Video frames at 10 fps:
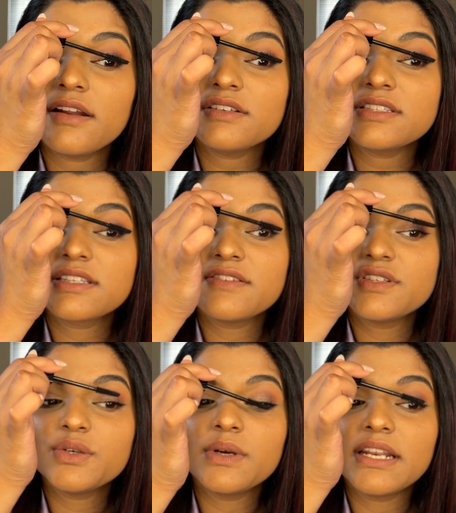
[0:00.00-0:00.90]
Notice it
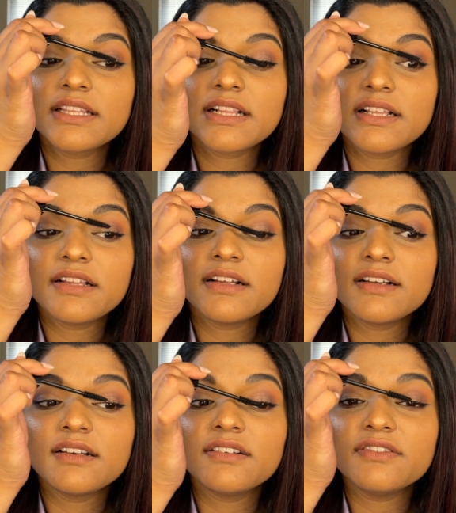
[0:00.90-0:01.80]
gives you a little
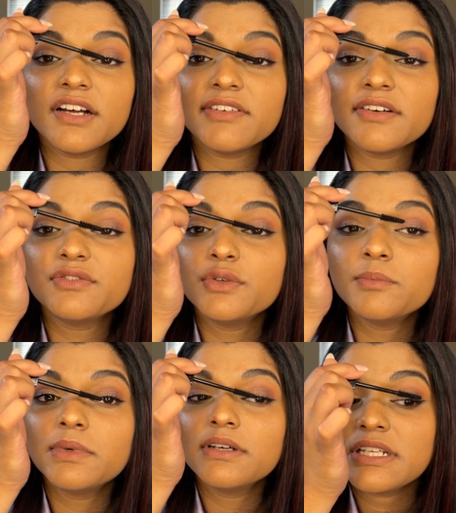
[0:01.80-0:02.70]
va-va-voom.